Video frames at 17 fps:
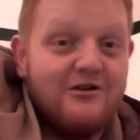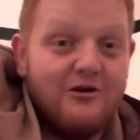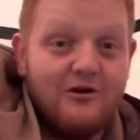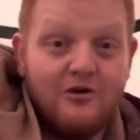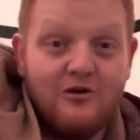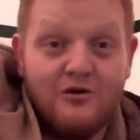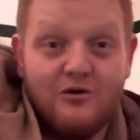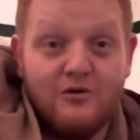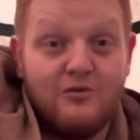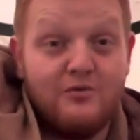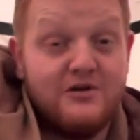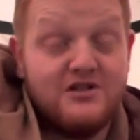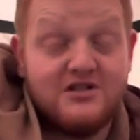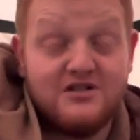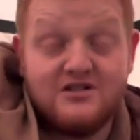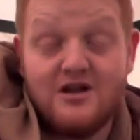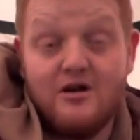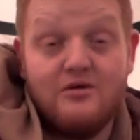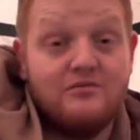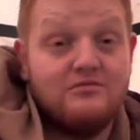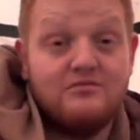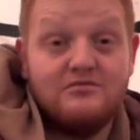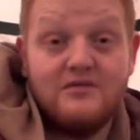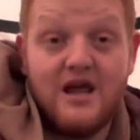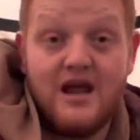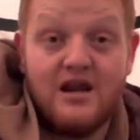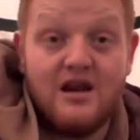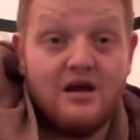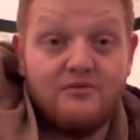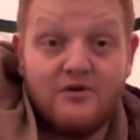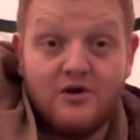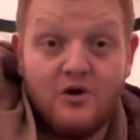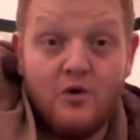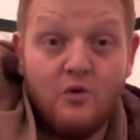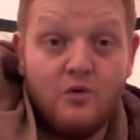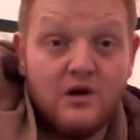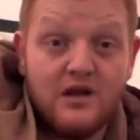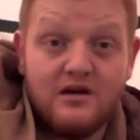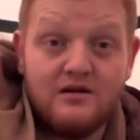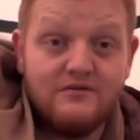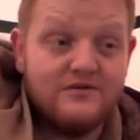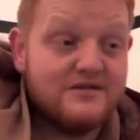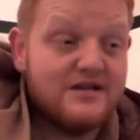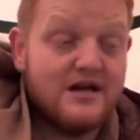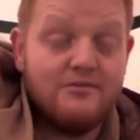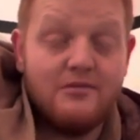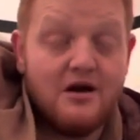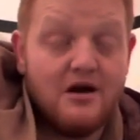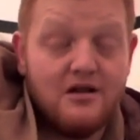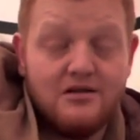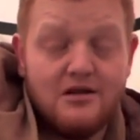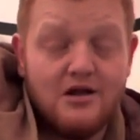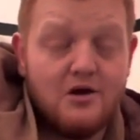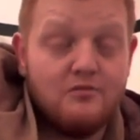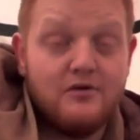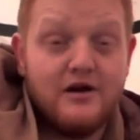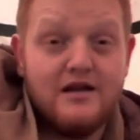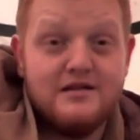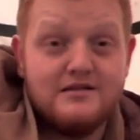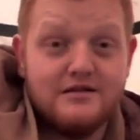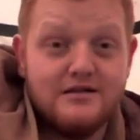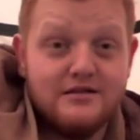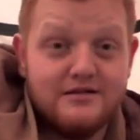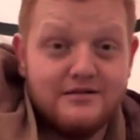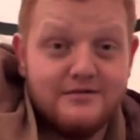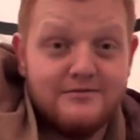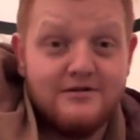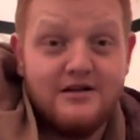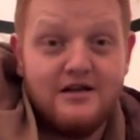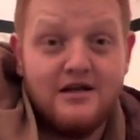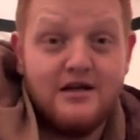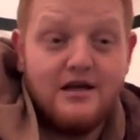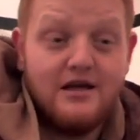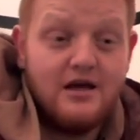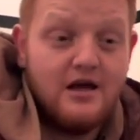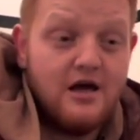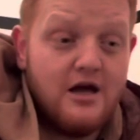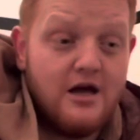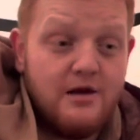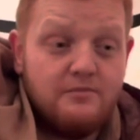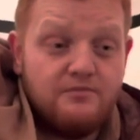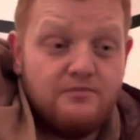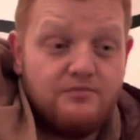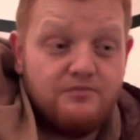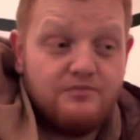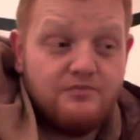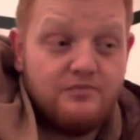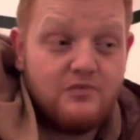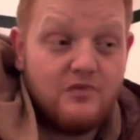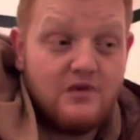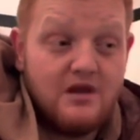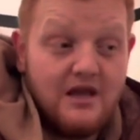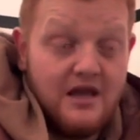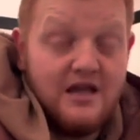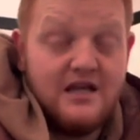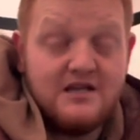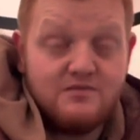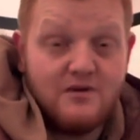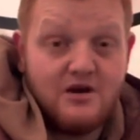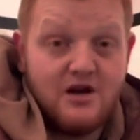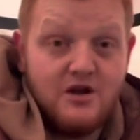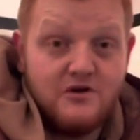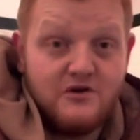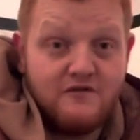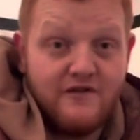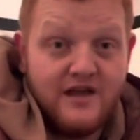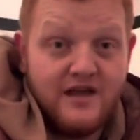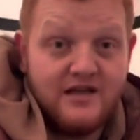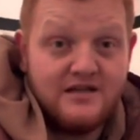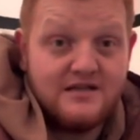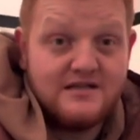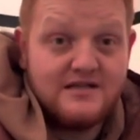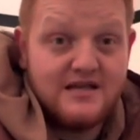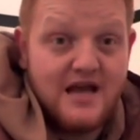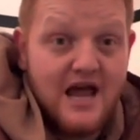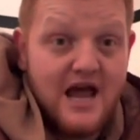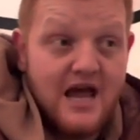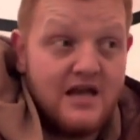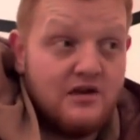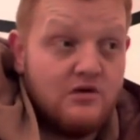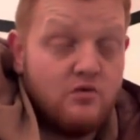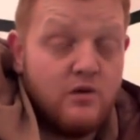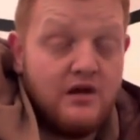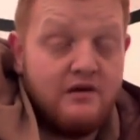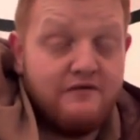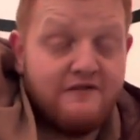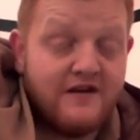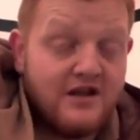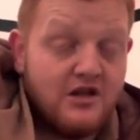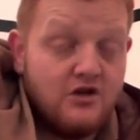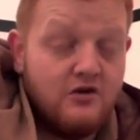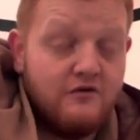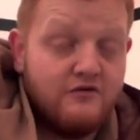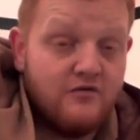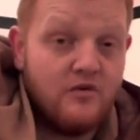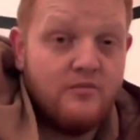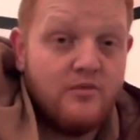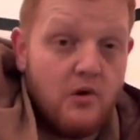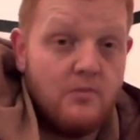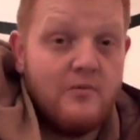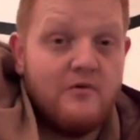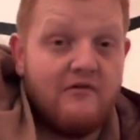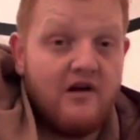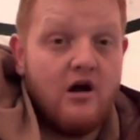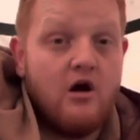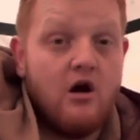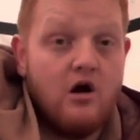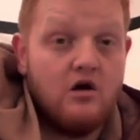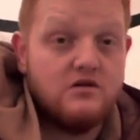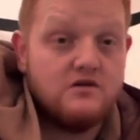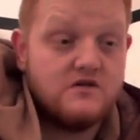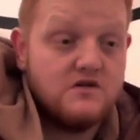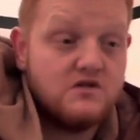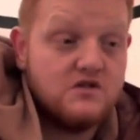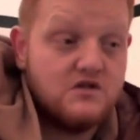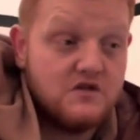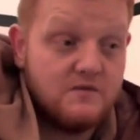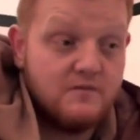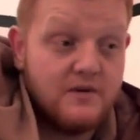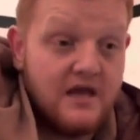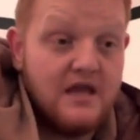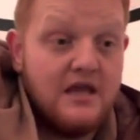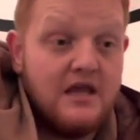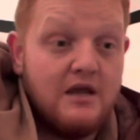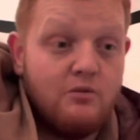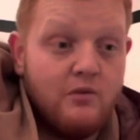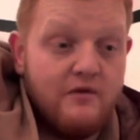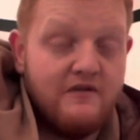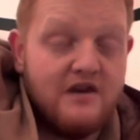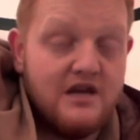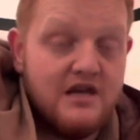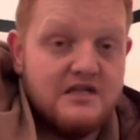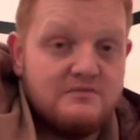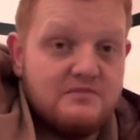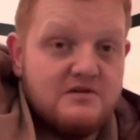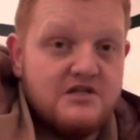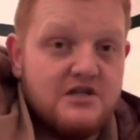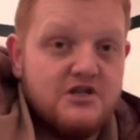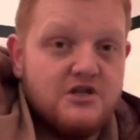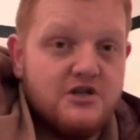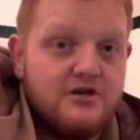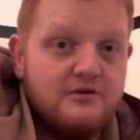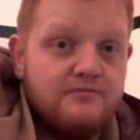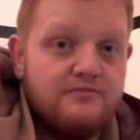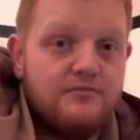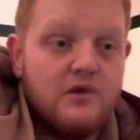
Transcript: or we just don't end up recording for some unknown reason. Um, it is one of those things, and we thank you from the bottom of our hearts to be within this position,